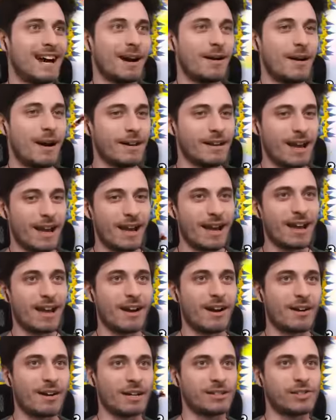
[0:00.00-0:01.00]
Uh, yeah, yeah,
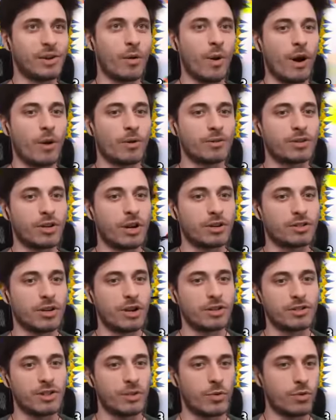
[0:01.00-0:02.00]
yeah. Okay, so, oh, sorry,
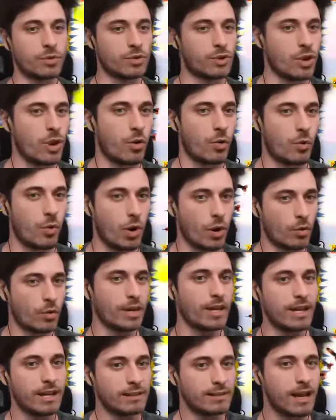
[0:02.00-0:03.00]
sorry. So, so what are
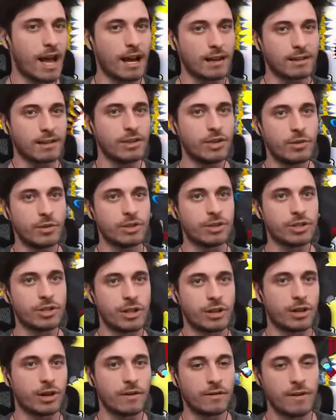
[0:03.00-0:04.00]
we exactly doing, just to
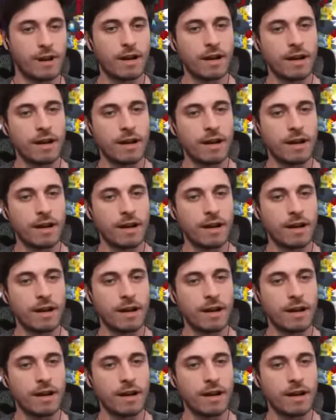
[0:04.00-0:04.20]
clarify?